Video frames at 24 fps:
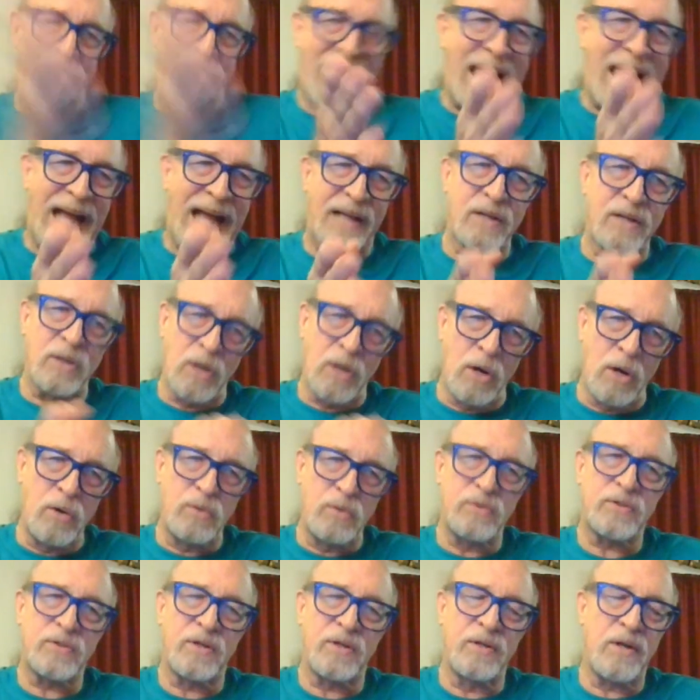back
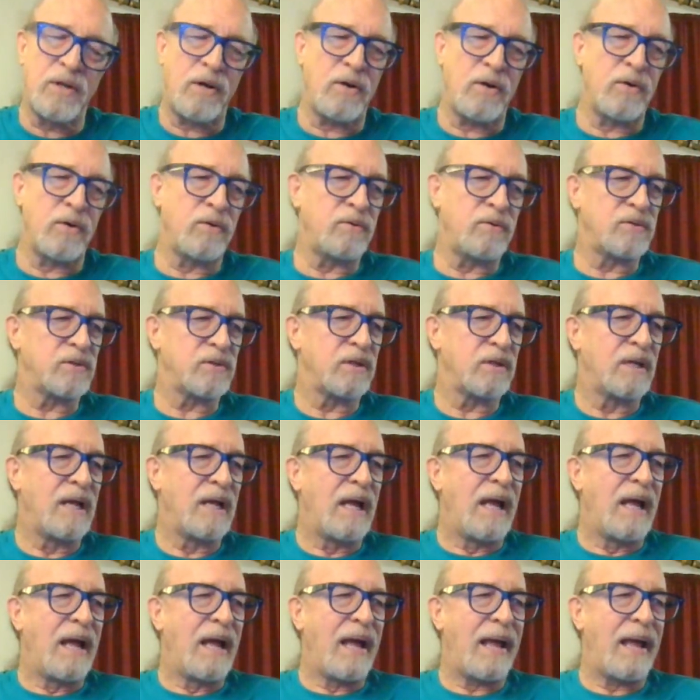nose to nose.
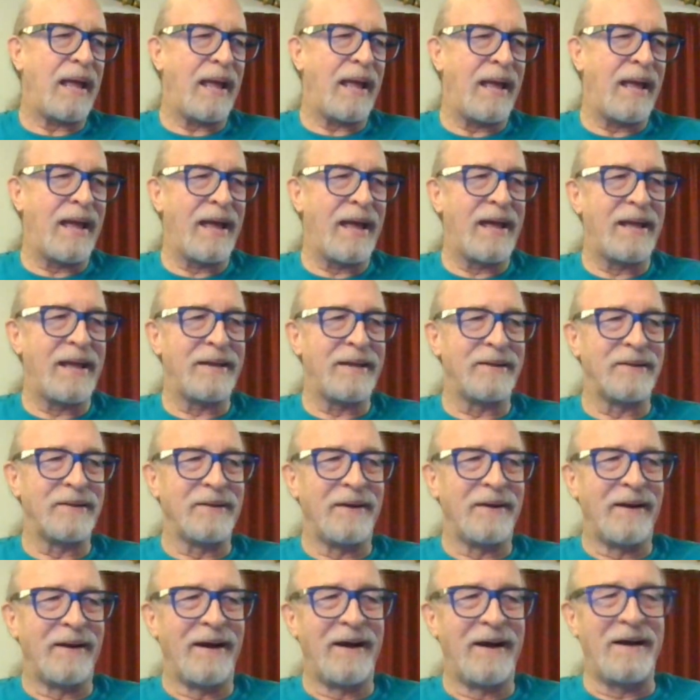And